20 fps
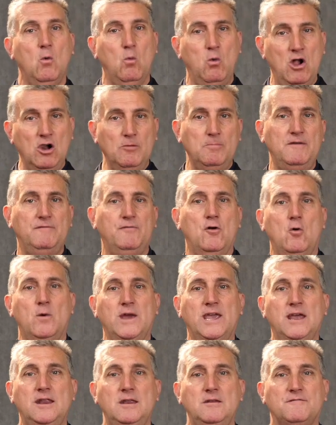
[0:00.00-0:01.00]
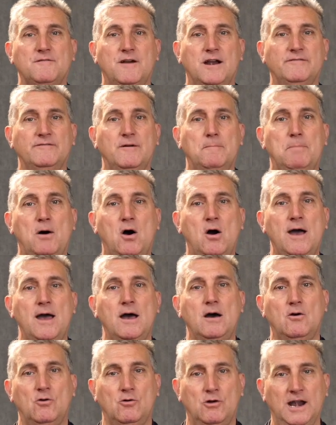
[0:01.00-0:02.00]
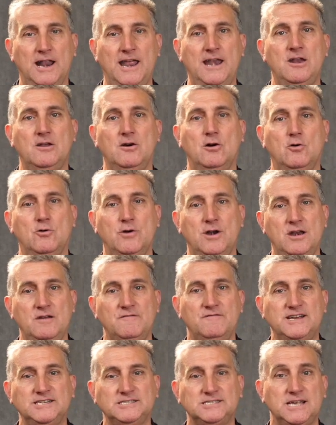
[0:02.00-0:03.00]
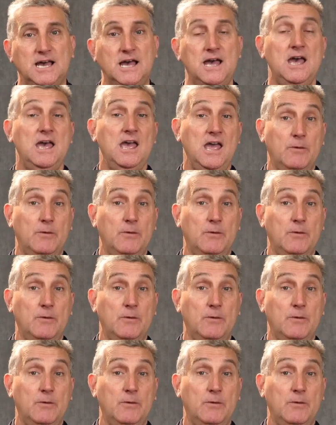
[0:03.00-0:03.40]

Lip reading: well before we get in front of a buyer or a lender or an investor,